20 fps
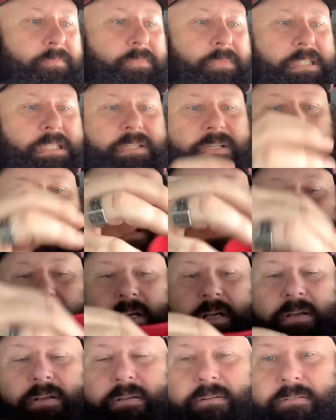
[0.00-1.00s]
It's got
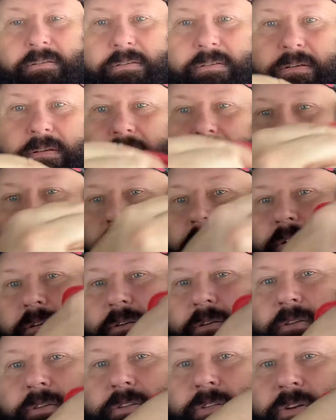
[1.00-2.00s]
the
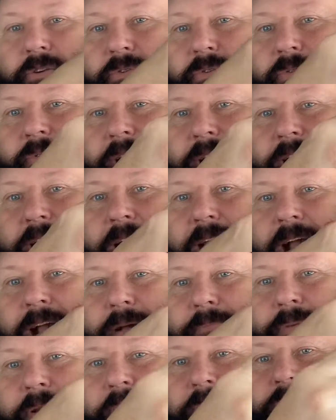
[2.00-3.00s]
screw-in
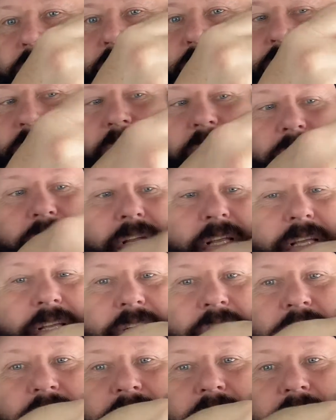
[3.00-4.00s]
cap. So literally, you
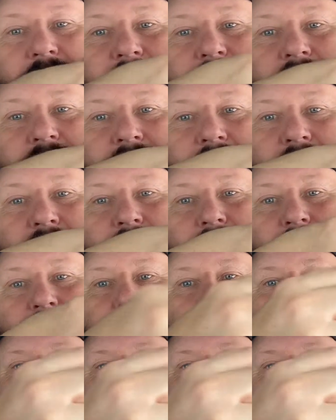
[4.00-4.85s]
just take this out.